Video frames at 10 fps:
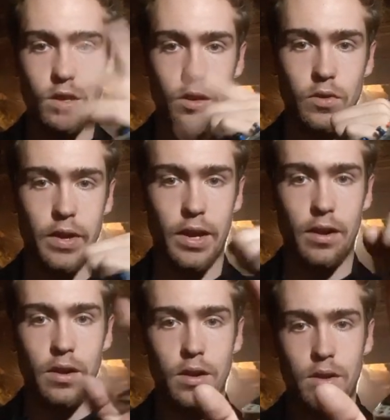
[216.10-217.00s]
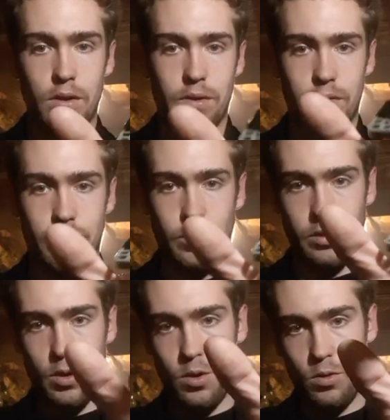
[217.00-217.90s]
You can do
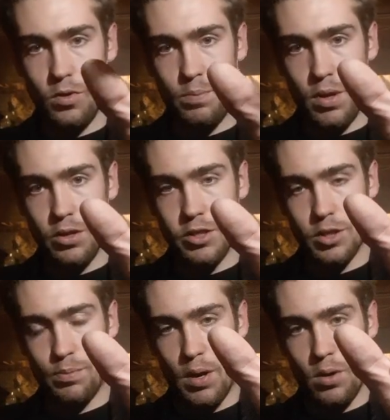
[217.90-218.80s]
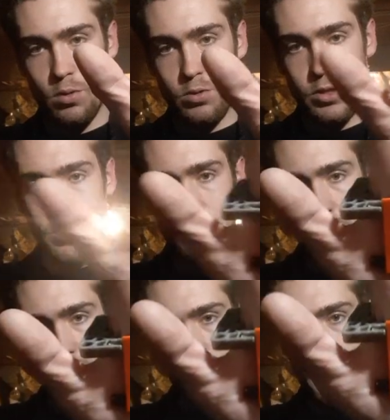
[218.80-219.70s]
the whole repulsor pose
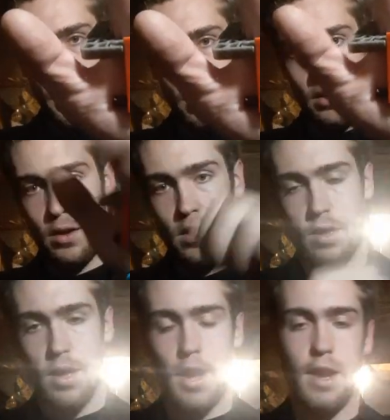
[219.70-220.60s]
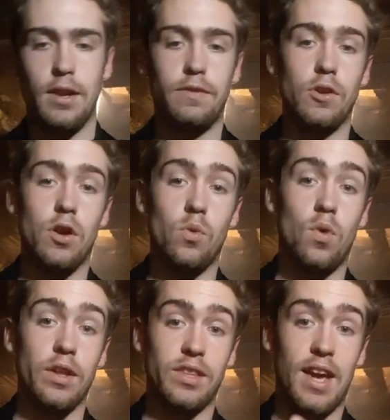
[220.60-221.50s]
with the hand. And if you don't
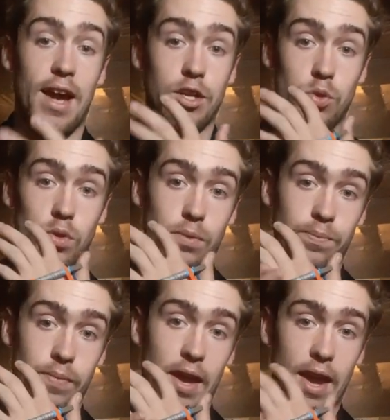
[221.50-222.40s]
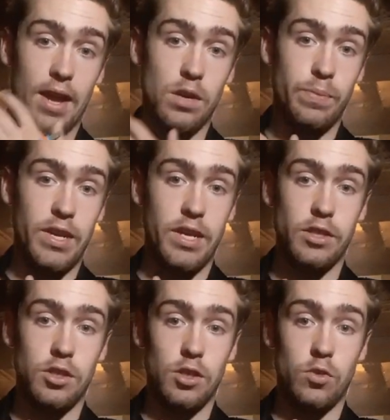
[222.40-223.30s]
want the actual hand
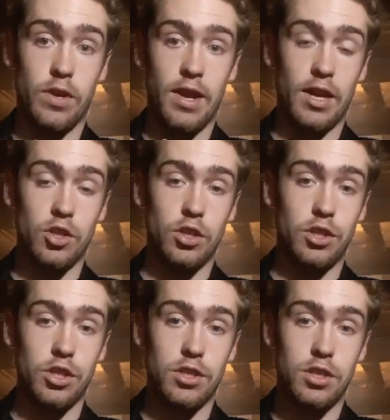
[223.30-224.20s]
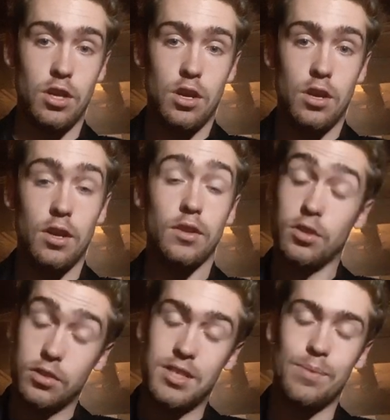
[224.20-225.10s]
piece, you can actually just,
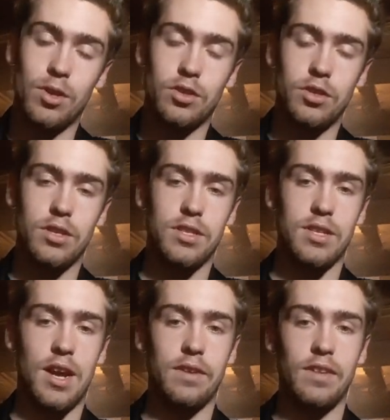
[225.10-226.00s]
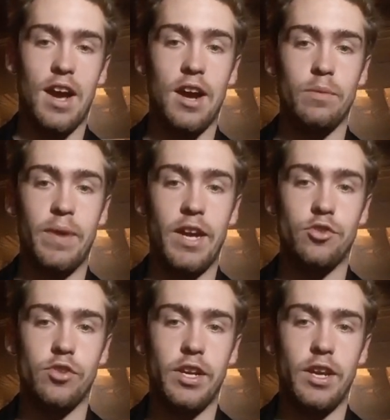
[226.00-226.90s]
similar to the design of the Iron
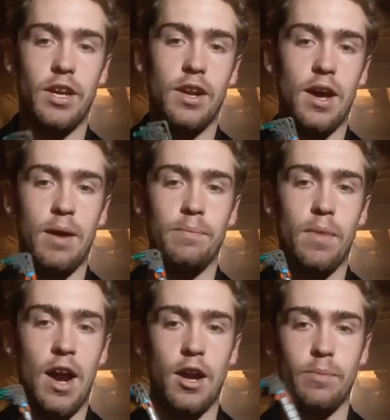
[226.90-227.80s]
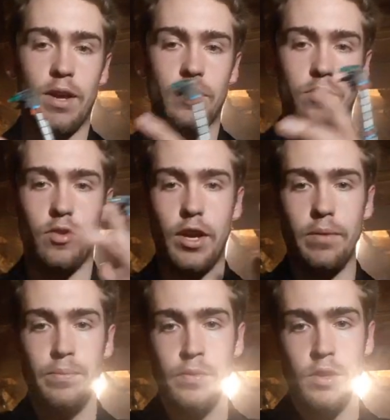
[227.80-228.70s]
Patriot in Iron Man 3,
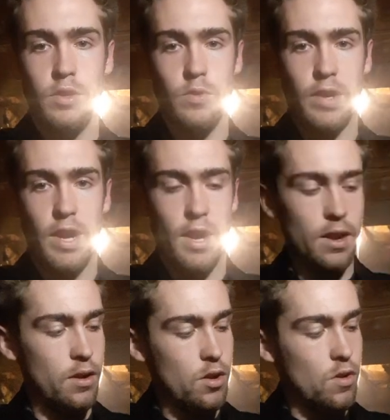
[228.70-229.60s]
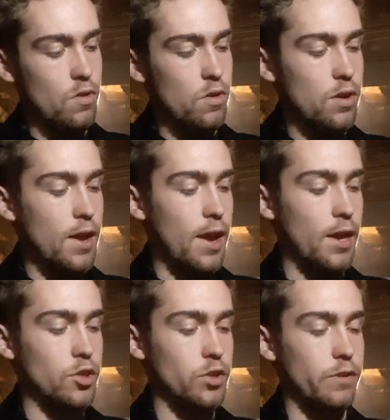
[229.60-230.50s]
you can
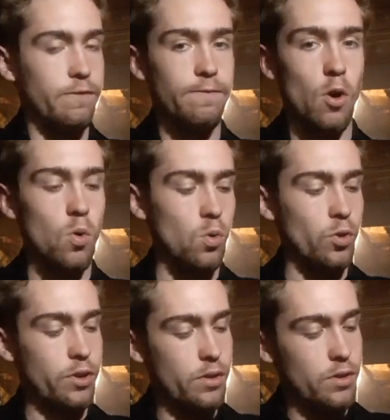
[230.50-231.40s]
actually fold